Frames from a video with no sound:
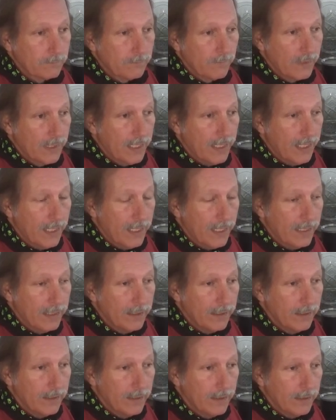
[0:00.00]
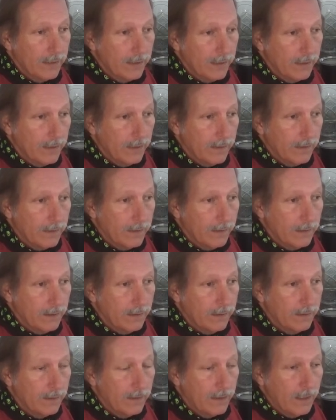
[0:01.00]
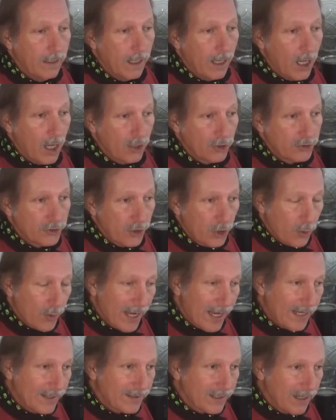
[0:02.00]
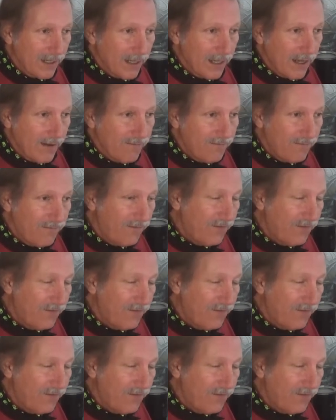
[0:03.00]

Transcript: It also has a